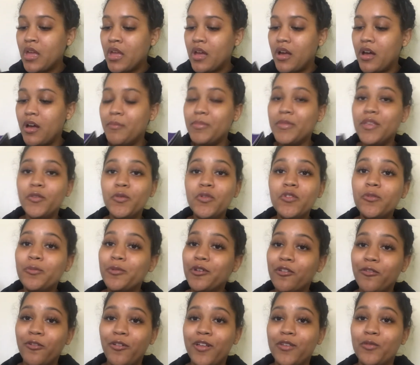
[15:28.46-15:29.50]
This one's
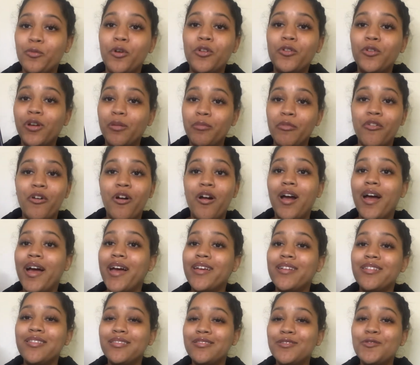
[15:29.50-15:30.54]
beautiful as well, don't get me wrong.
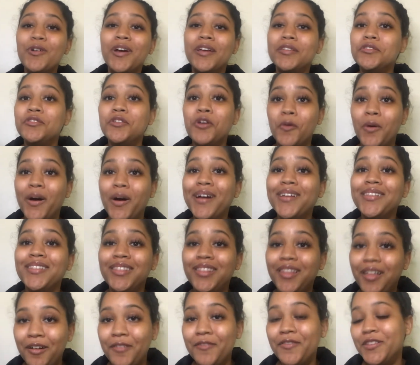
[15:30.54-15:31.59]
You guys know I
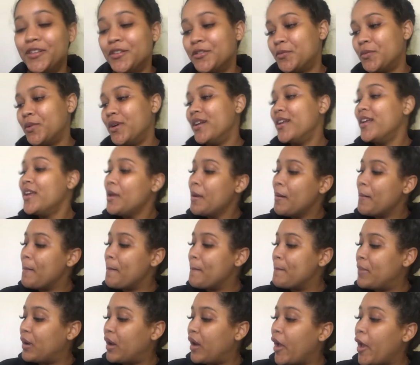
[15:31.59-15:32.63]
love this one,
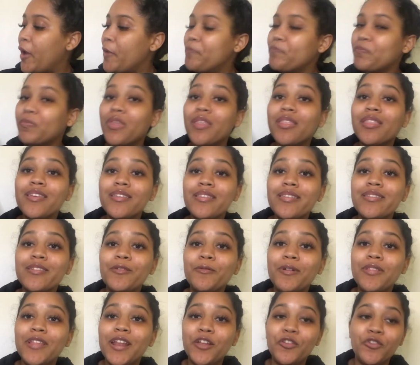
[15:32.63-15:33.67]
but this is the one that
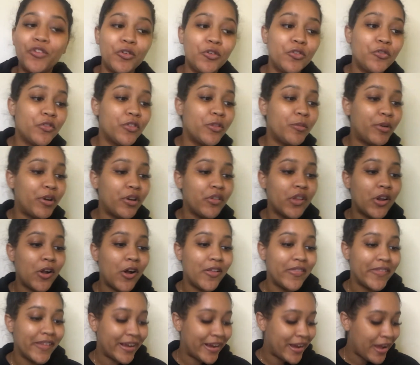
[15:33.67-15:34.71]
I chose for the person on the
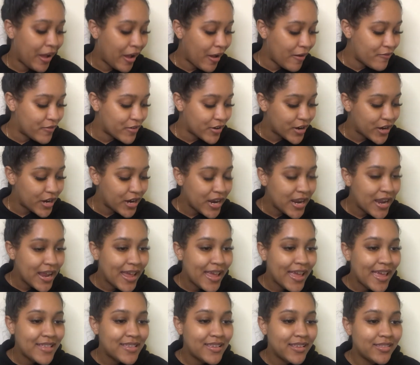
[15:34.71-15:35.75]
cover.
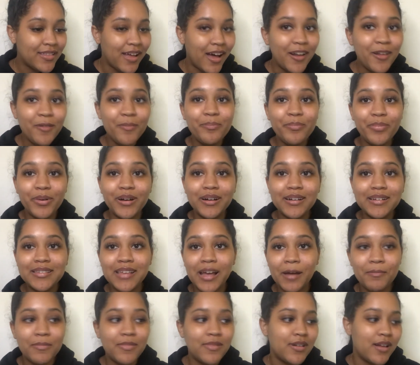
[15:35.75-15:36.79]
It's a lot of books,
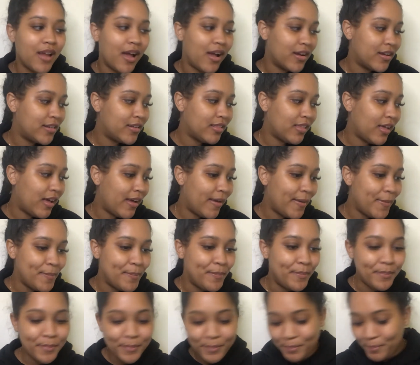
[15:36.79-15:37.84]
I'm not gonna lie,
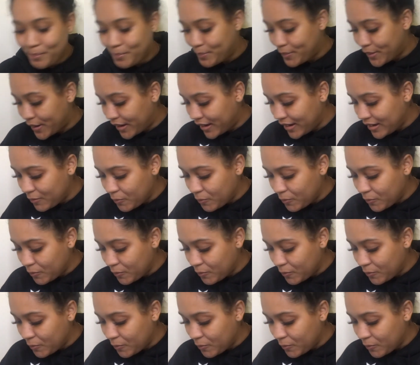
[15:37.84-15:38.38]
but